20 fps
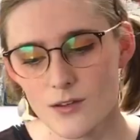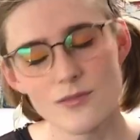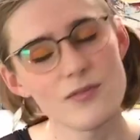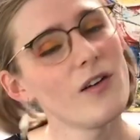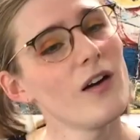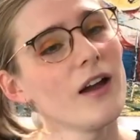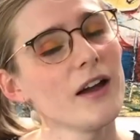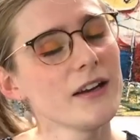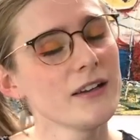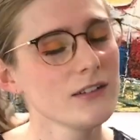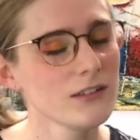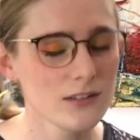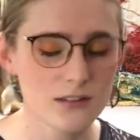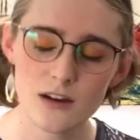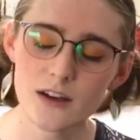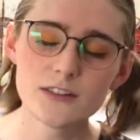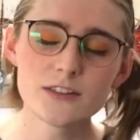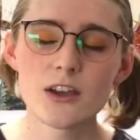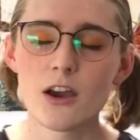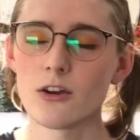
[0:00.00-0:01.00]
Fine,
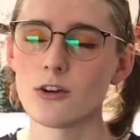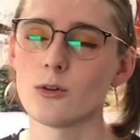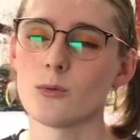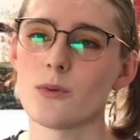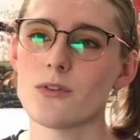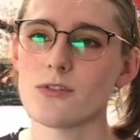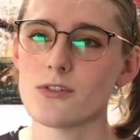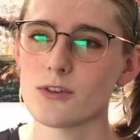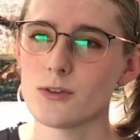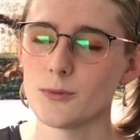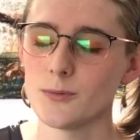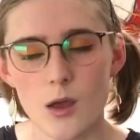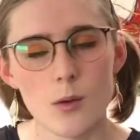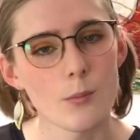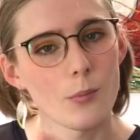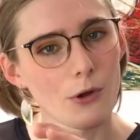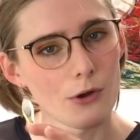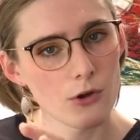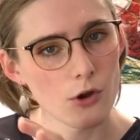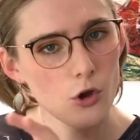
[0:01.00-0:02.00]
I'd cuddle with you,
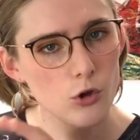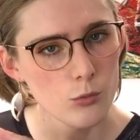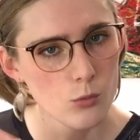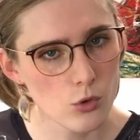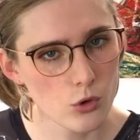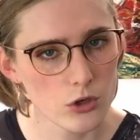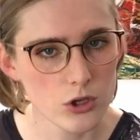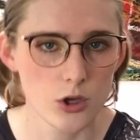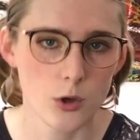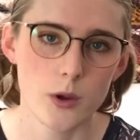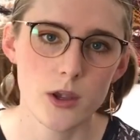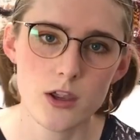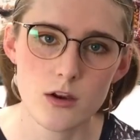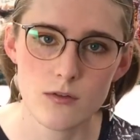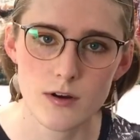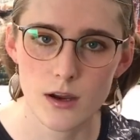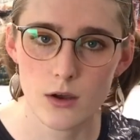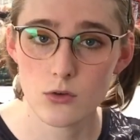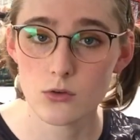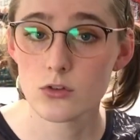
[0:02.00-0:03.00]
but no more going
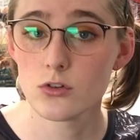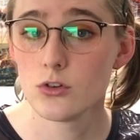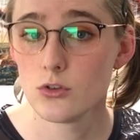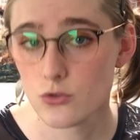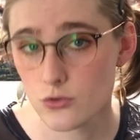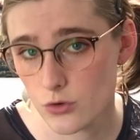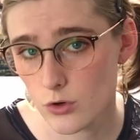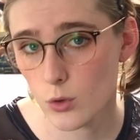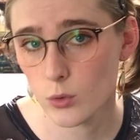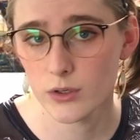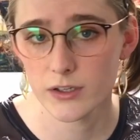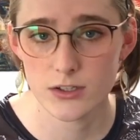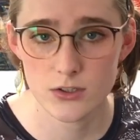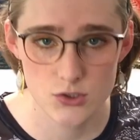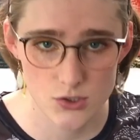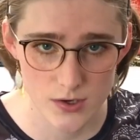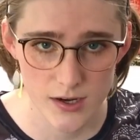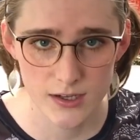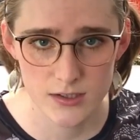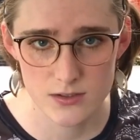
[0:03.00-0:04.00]
around trolling
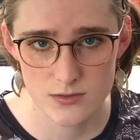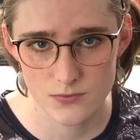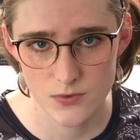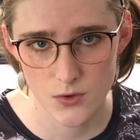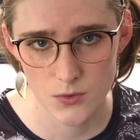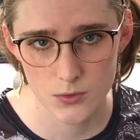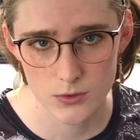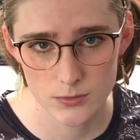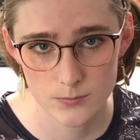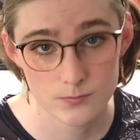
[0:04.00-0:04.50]
trans folk,